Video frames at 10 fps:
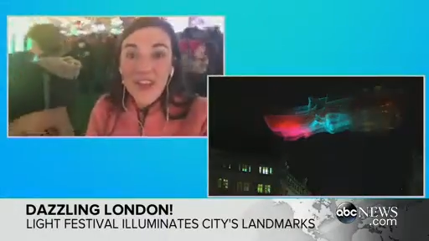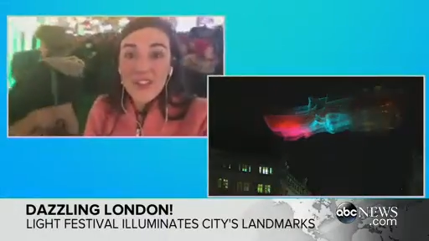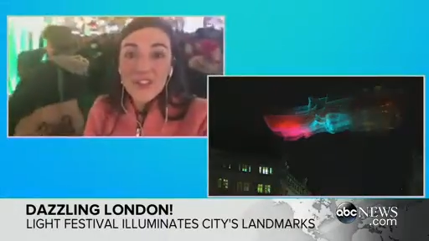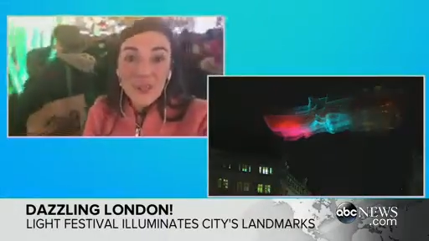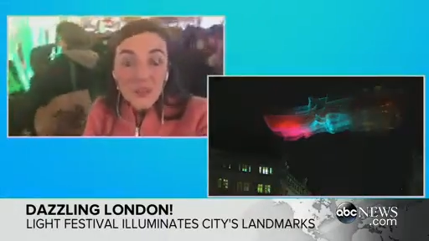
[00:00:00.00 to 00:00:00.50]

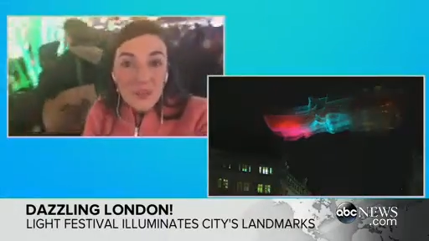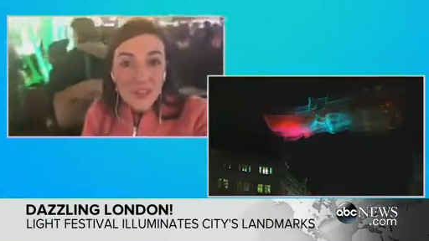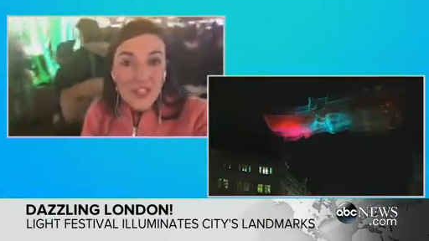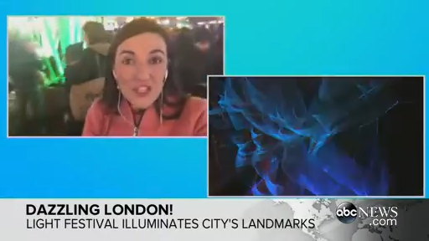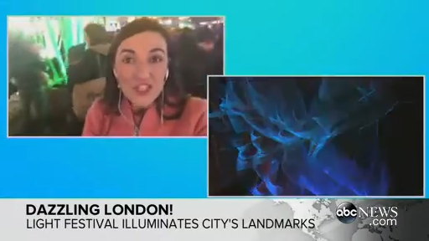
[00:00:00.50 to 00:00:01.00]
tube
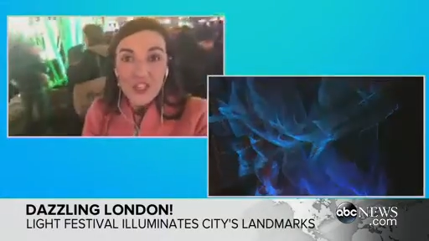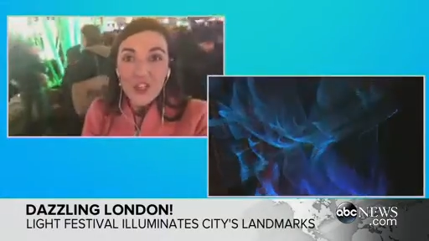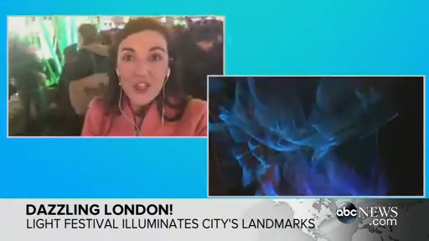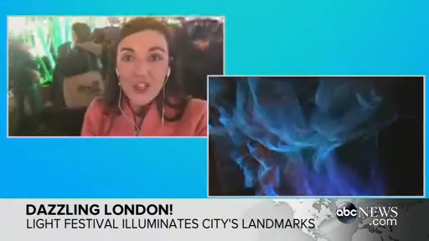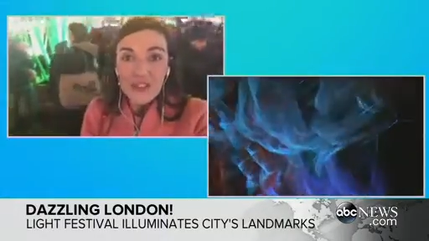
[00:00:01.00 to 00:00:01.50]
stations are
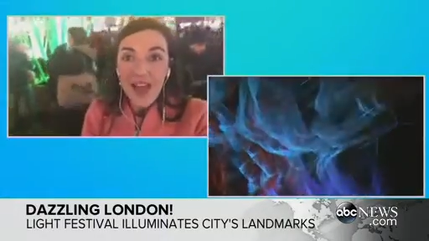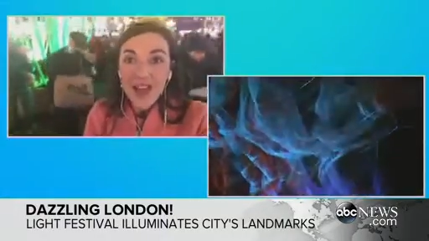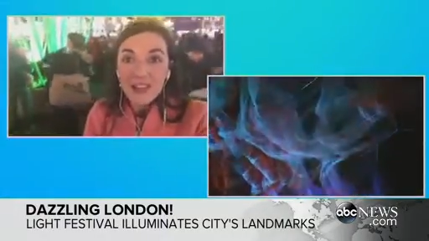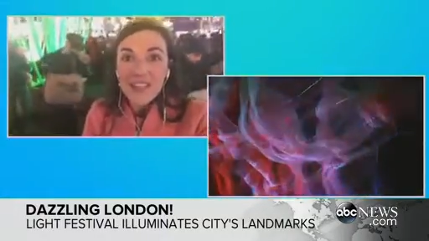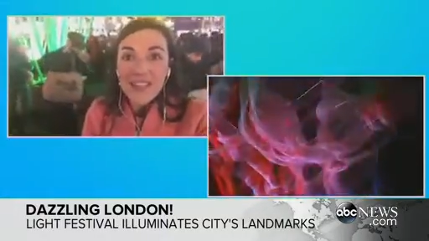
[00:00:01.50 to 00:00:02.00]
closed
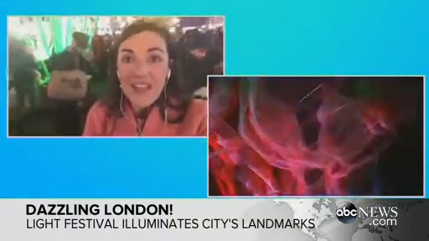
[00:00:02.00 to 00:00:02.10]
down,